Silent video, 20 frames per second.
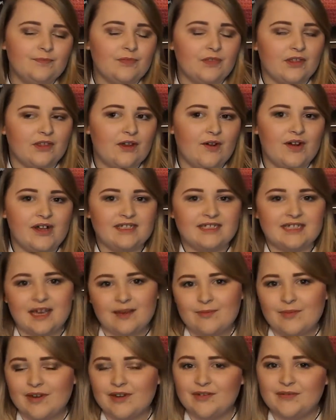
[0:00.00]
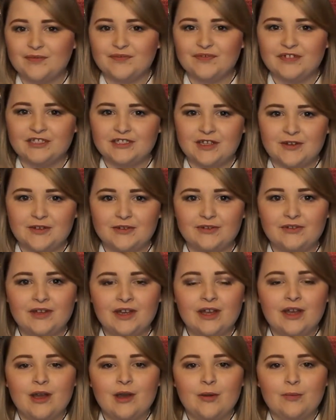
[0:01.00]
go outside my comfort zone,
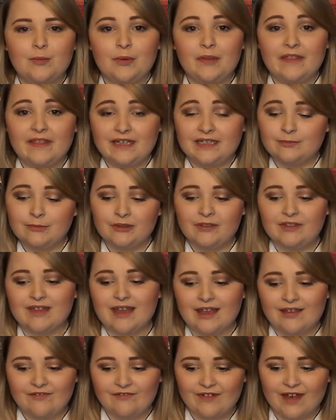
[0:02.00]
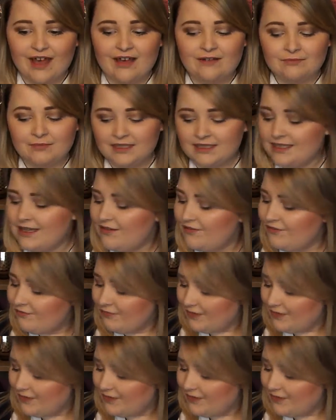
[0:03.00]
but this month I found myself